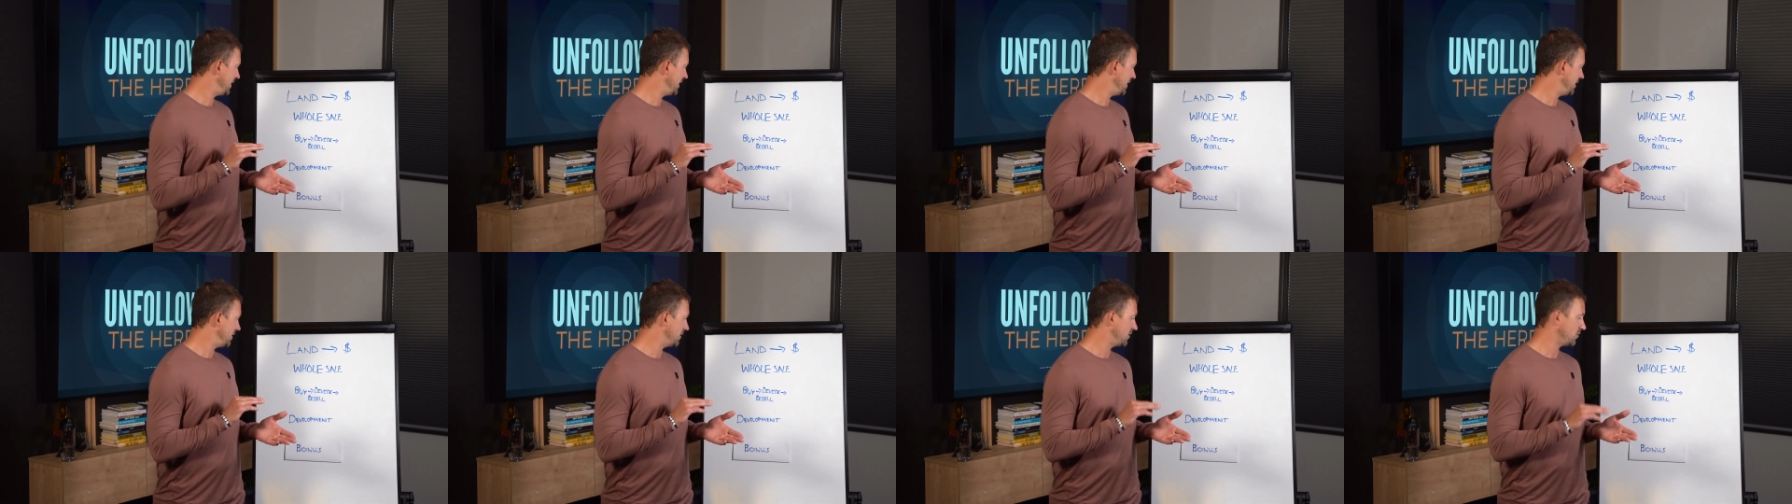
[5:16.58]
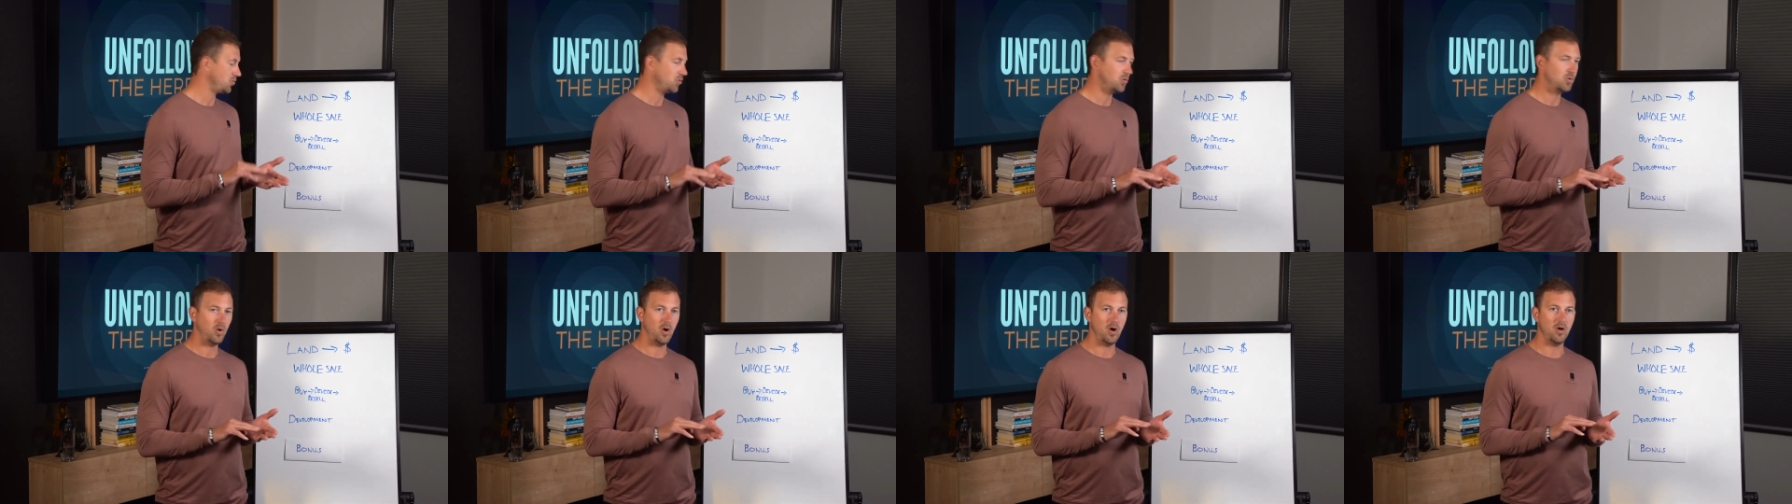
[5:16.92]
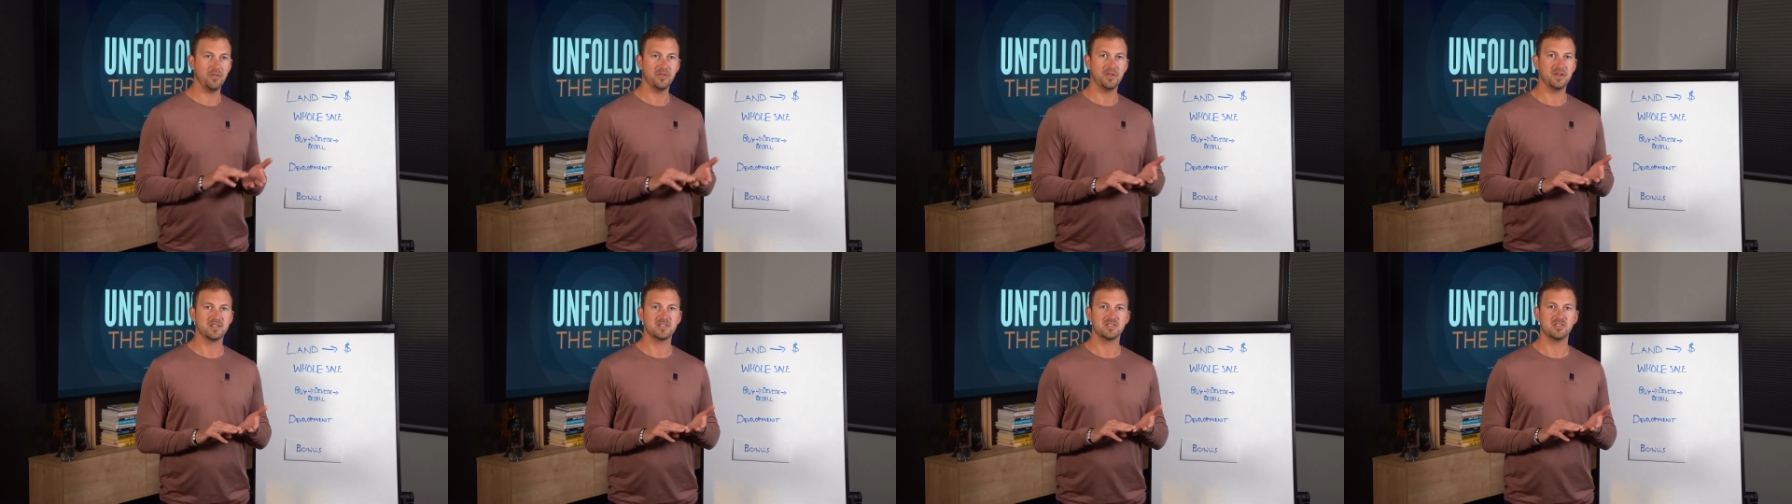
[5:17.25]
through all
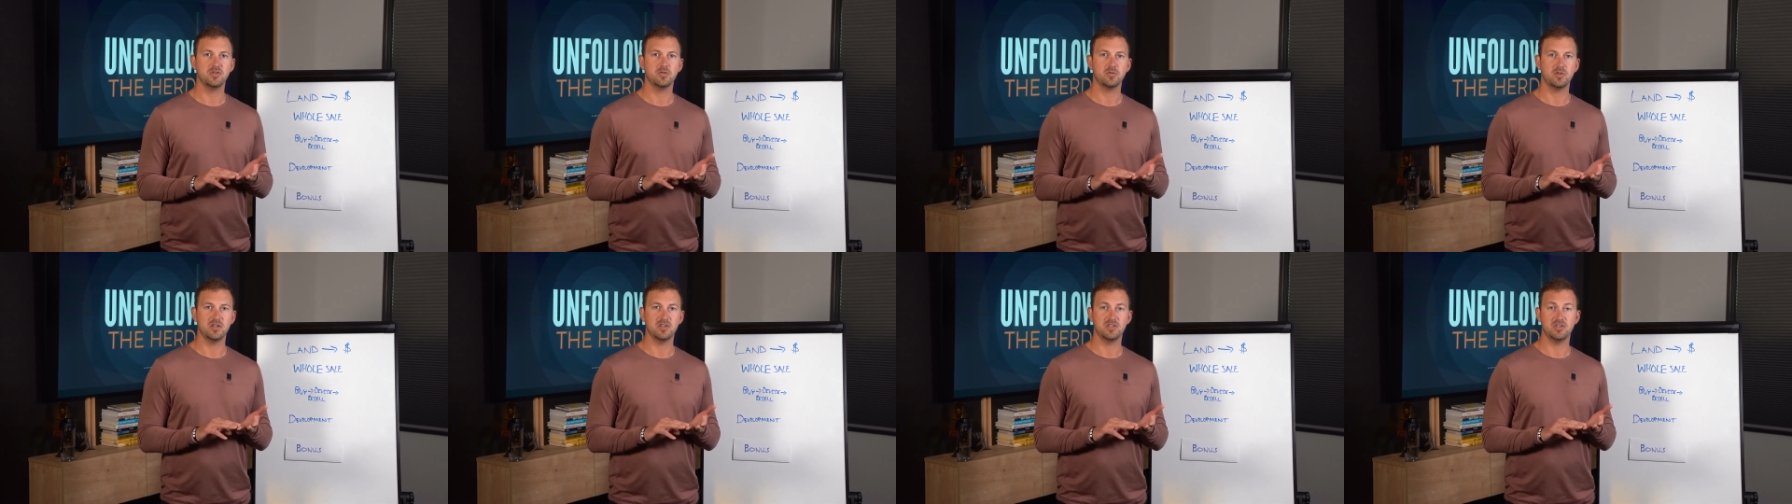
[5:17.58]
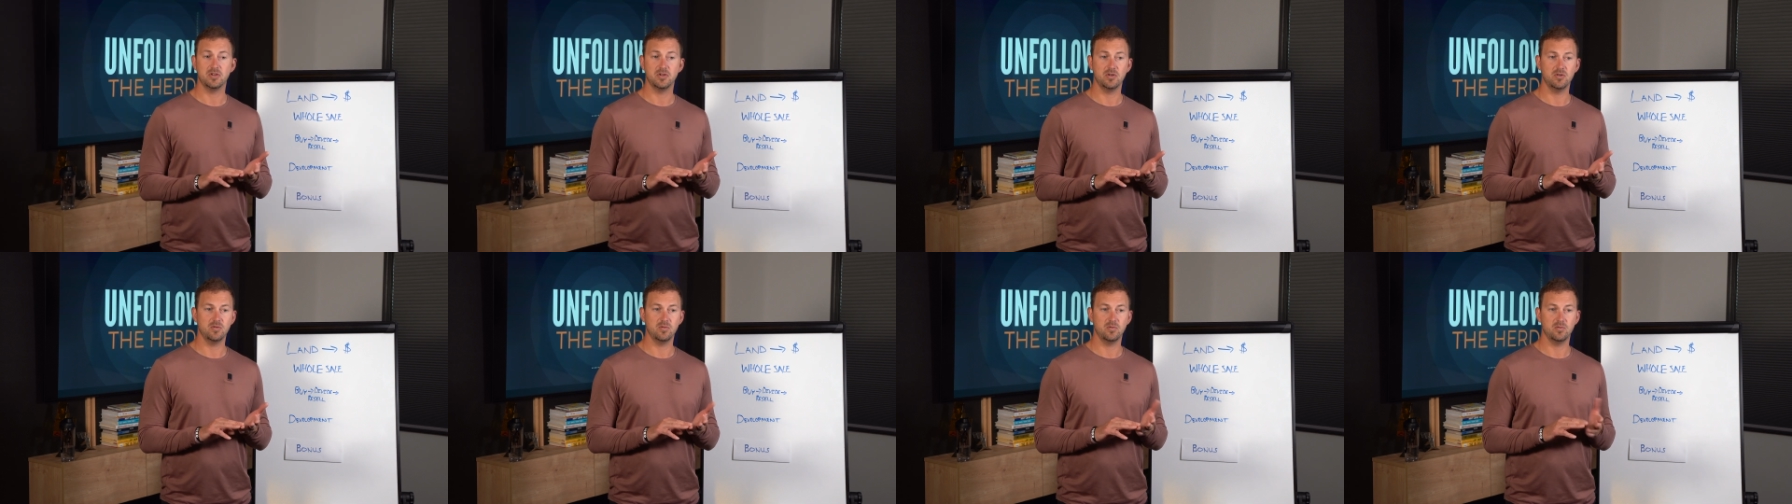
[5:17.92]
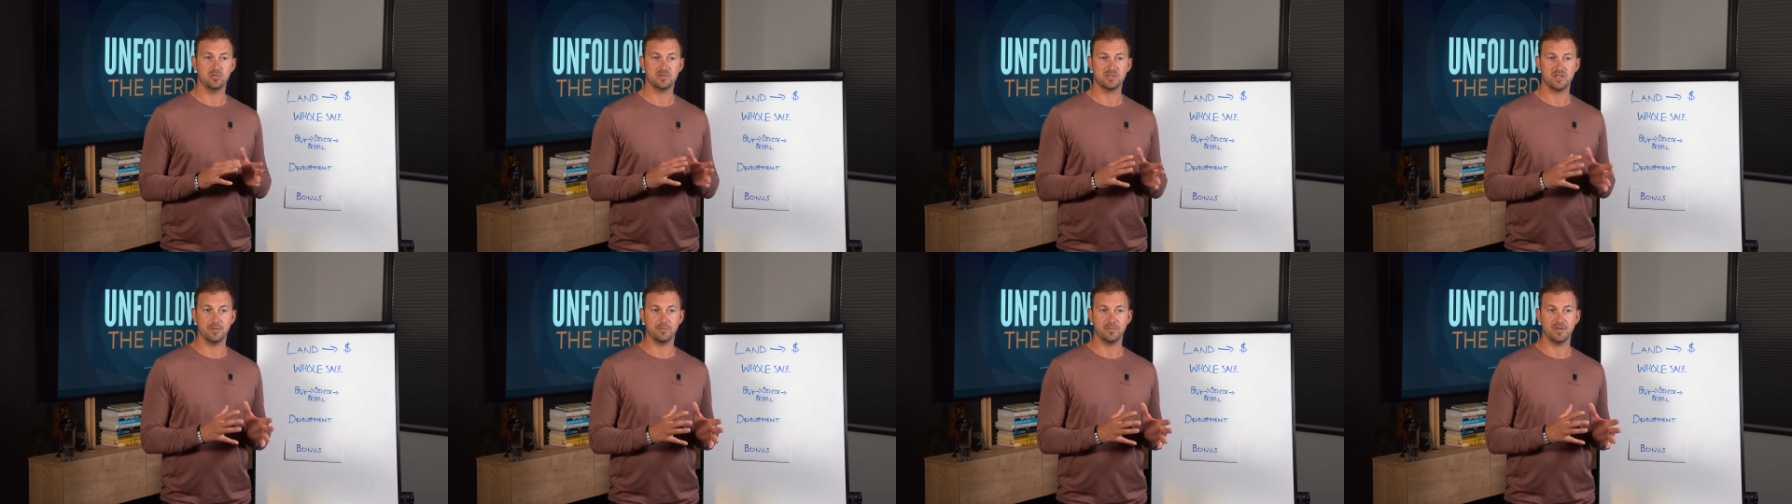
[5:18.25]
this, you can do
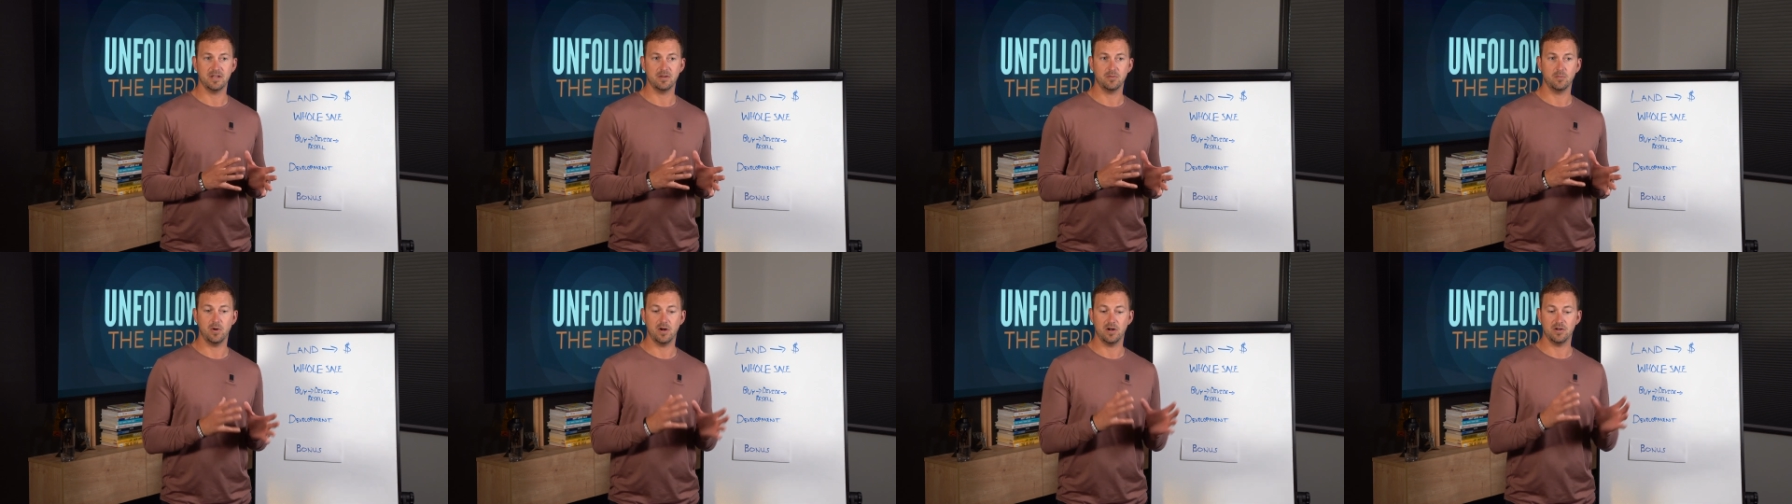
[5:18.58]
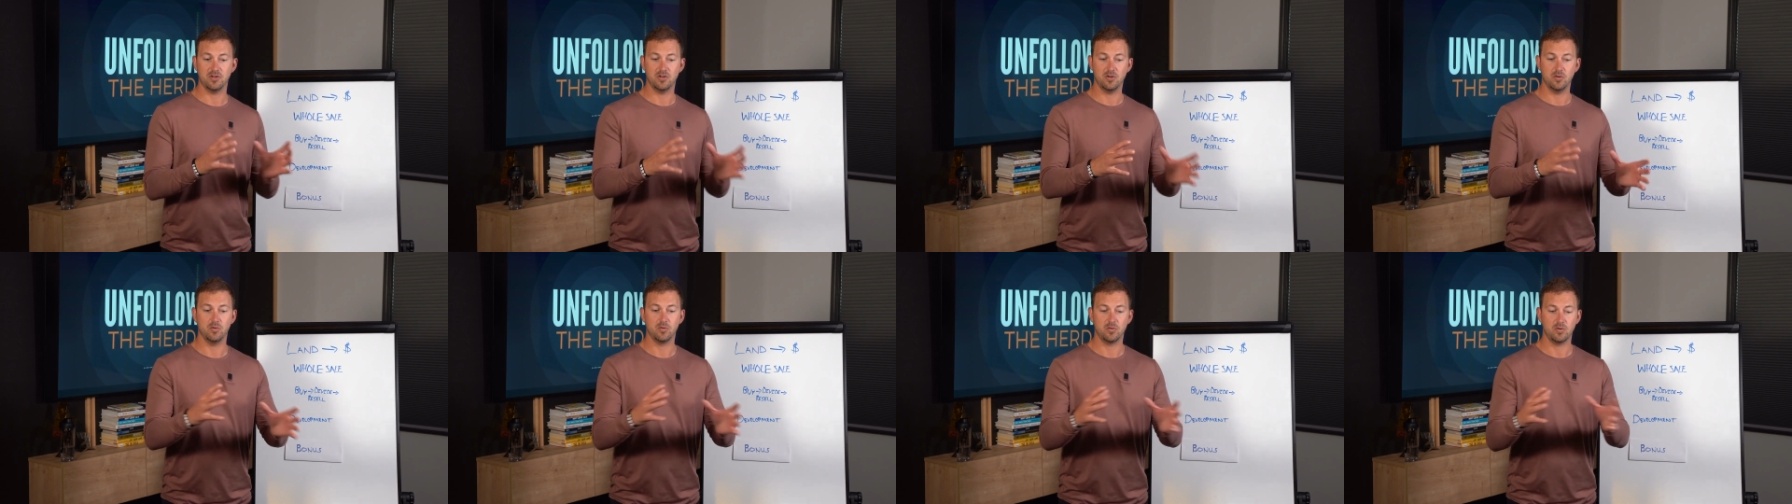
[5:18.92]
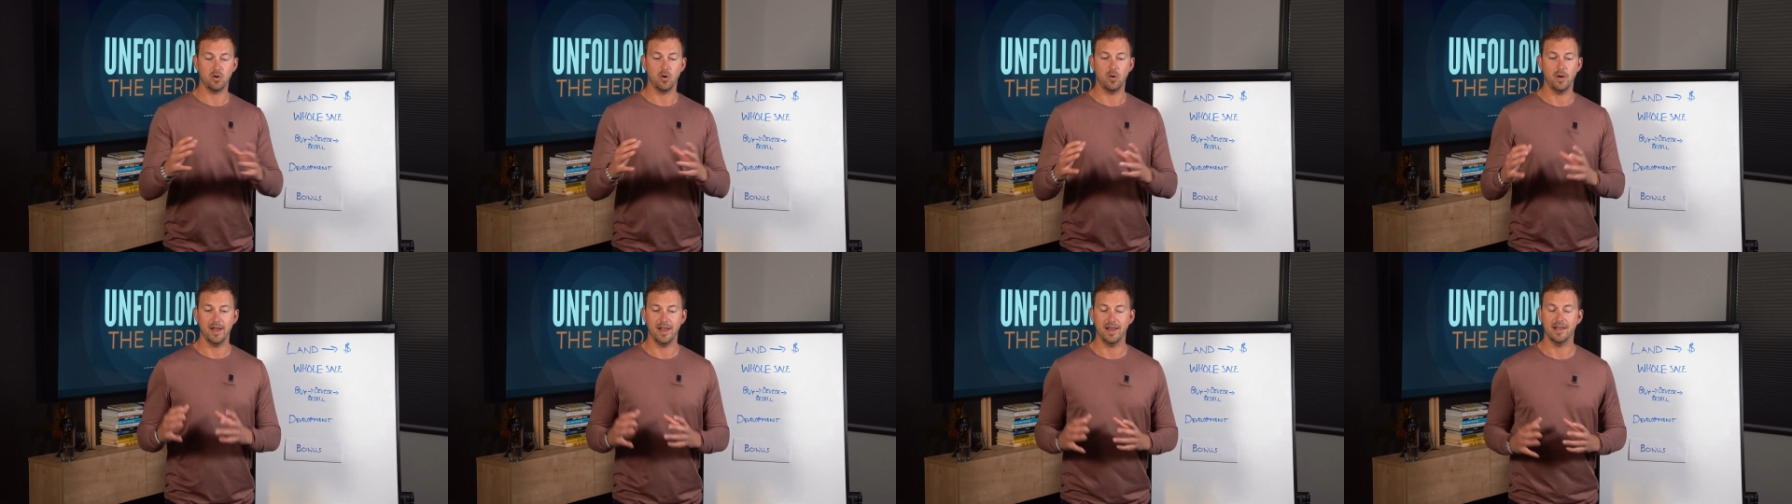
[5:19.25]
something where you
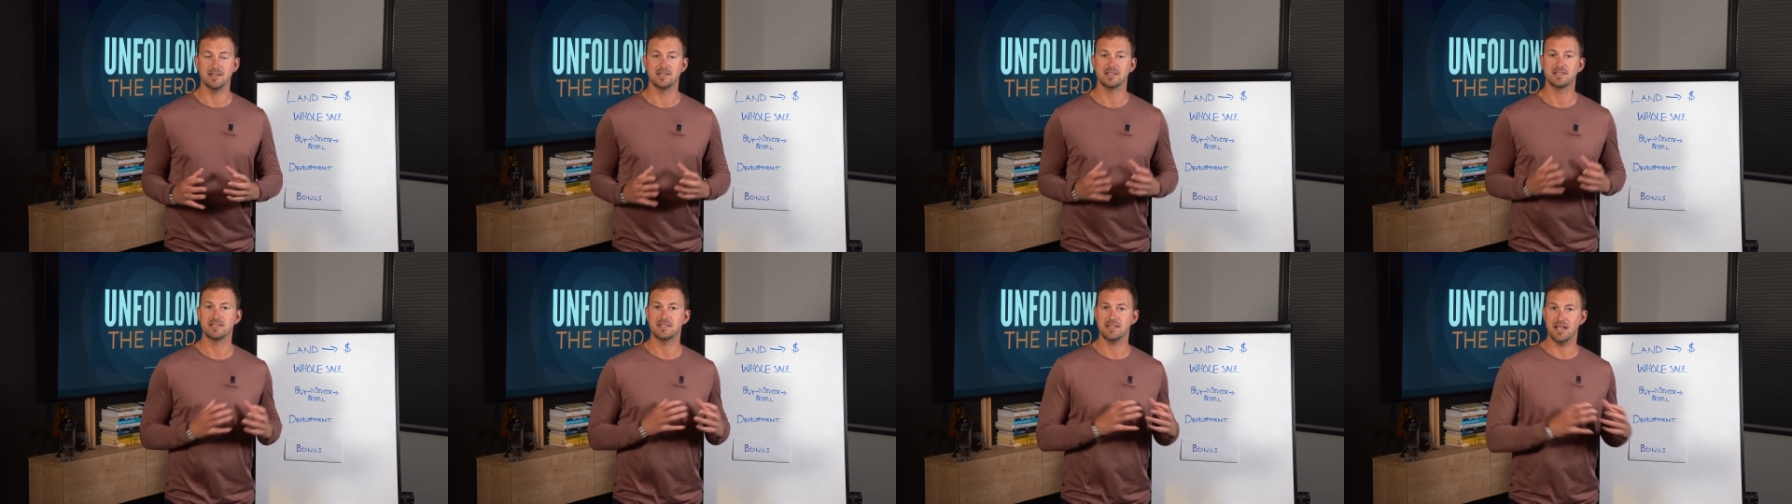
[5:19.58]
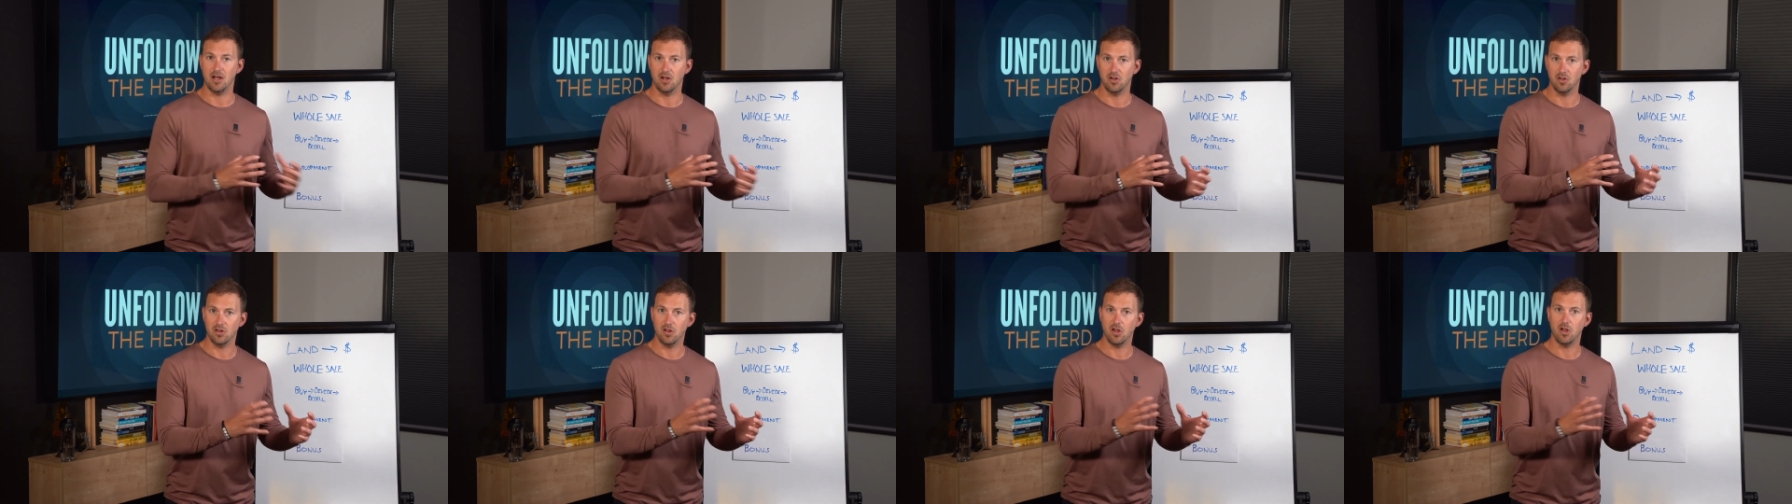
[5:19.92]
go ahead and sell